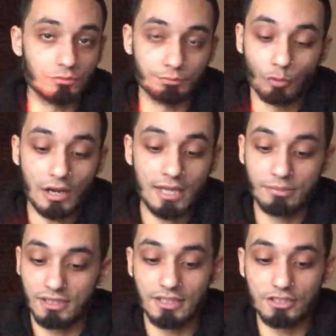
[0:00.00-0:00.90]
Why?
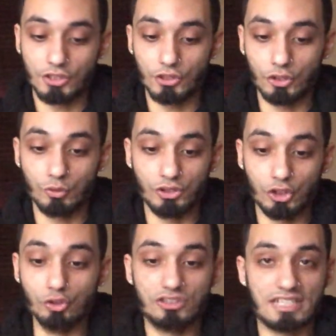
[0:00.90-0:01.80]
Because you, you,
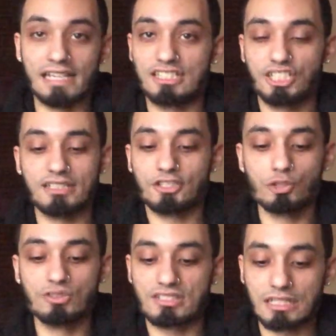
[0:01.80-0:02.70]
you take shit
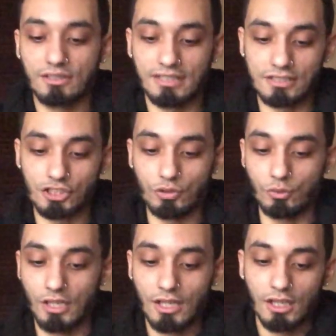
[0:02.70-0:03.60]
too serious.
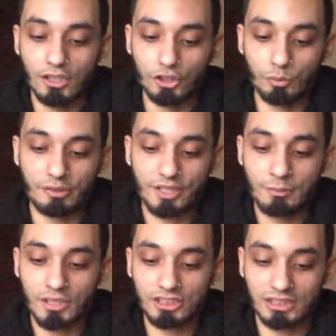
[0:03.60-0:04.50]
You, you pretty
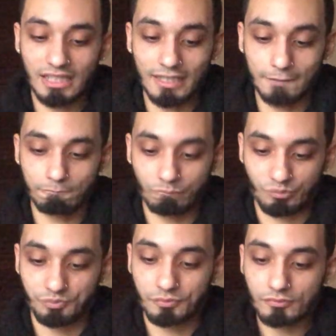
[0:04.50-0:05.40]
much like,
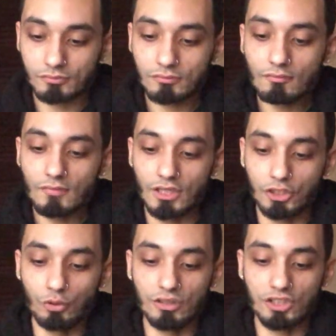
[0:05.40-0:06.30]

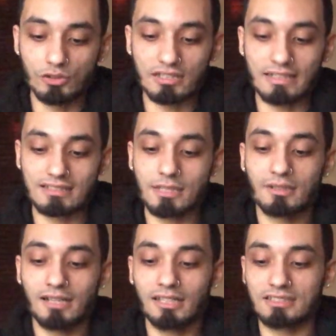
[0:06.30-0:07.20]
you, you like
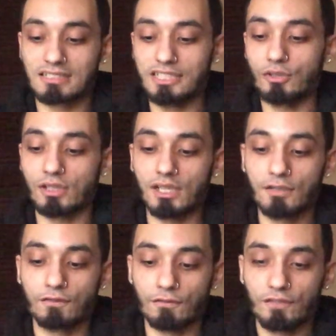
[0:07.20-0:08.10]
subconsciously are
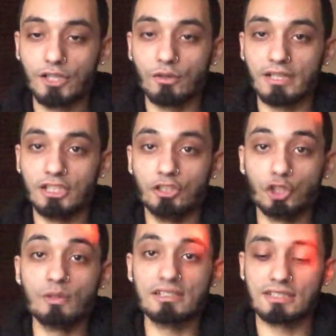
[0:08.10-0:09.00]
unfulfilled and you're
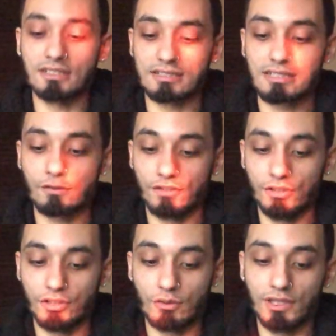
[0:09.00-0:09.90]
doing it to yourself and you
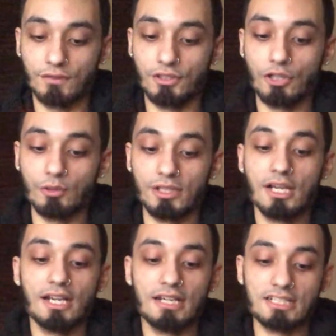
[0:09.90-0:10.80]
don't even know it.
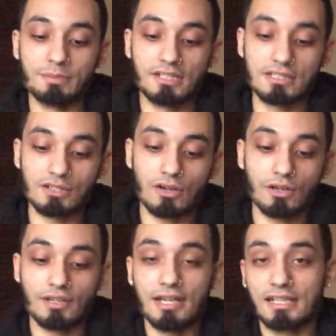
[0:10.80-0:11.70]
And it's because of all
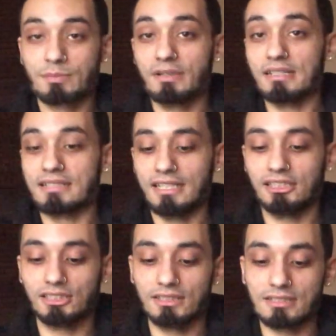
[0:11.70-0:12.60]
the
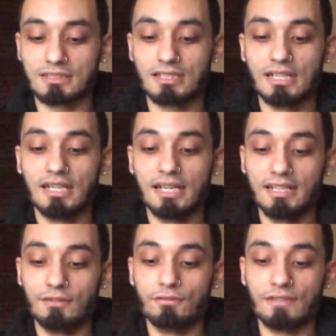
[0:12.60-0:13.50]
expectations and
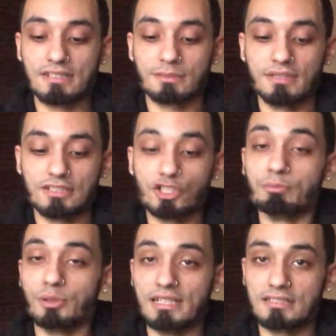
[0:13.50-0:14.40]
investments you
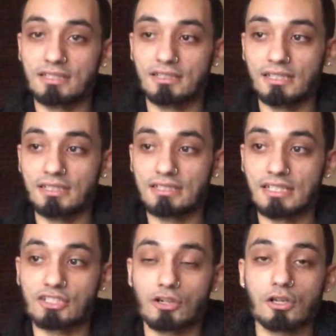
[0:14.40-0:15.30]
put into things.
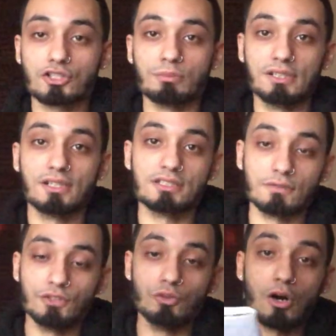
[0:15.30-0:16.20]
And it's also because
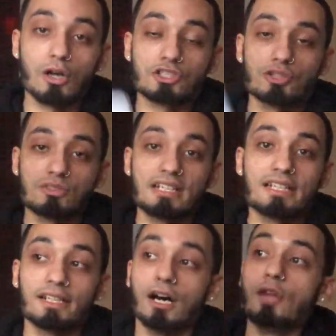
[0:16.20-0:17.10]
of you also
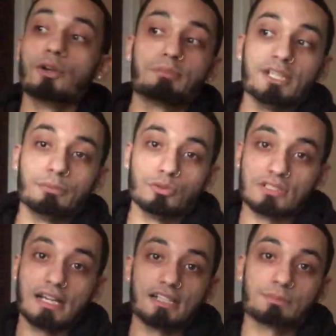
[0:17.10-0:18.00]
taking other people's
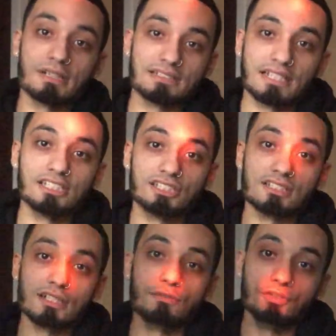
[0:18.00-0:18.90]

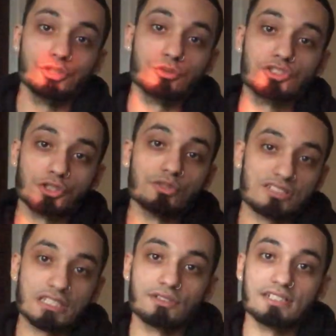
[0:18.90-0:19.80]
expectations of you too
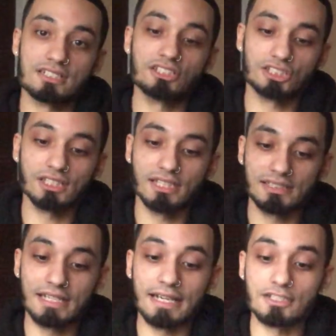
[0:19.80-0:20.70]
serious and shit
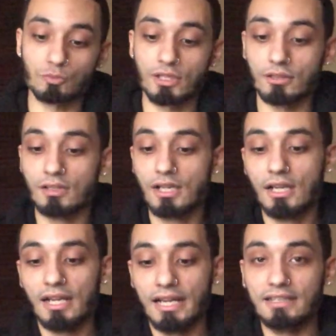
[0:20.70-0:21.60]
like that as well.
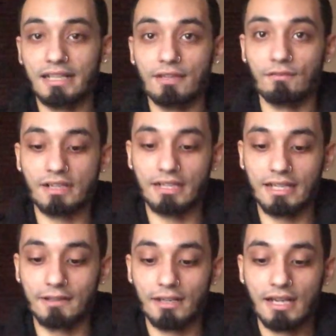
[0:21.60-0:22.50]
And then, and, and,
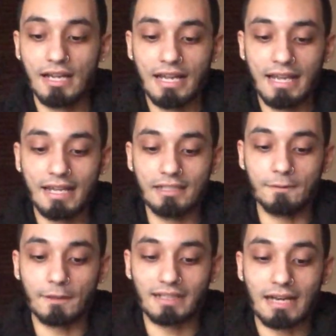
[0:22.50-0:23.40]
and
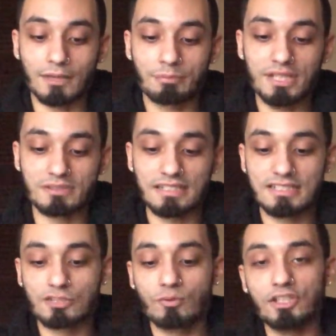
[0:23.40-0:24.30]
and a lot of people see this
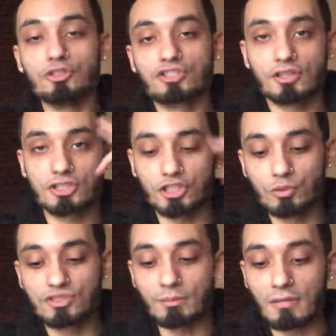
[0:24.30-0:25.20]
is when you start to
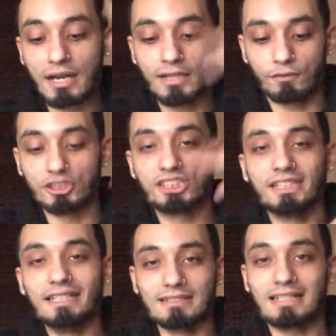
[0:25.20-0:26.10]
use the mind for
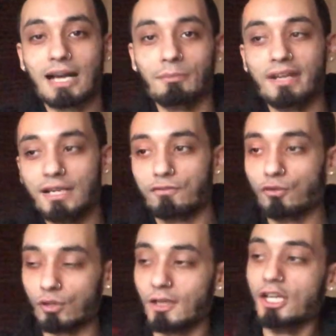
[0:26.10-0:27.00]
shit it's not made
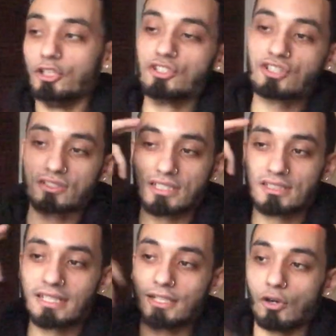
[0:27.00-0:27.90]
for. You start to
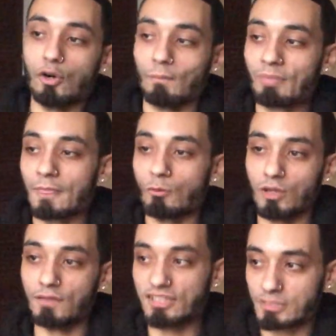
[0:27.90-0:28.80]
think, oh,
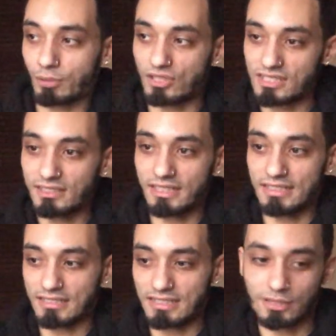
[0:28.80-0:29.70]
what if this person
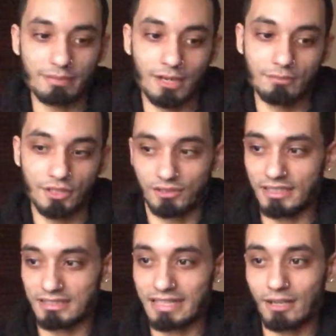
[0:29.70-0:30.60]
thinks this about me or
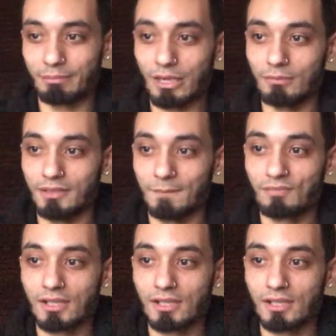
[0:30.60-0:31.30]
thinks that about me?